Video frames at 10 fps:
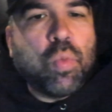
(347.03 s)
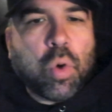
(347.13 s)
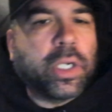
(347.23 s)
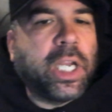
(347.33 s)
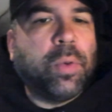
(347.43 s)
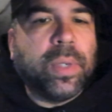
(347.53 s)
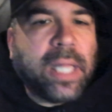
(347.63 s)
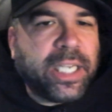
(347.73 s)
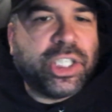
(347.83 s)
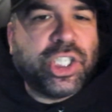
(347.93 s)
working
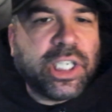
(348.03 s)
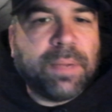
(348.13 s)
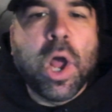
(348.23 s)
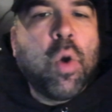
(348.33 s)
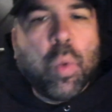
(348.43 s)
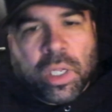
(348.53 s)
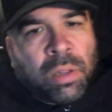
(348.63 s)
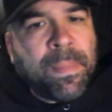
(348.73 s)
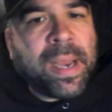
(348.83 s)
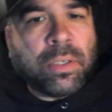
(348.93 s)
relationship with
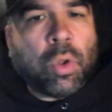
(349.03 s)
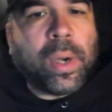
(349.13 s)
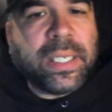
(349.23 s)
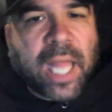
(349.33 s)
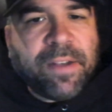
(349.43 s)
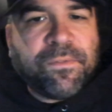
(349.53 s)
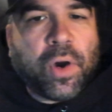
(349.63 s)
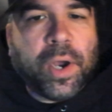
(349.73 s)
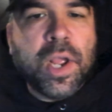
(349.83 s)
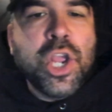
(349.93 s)
Mayor Lori Lightfoot.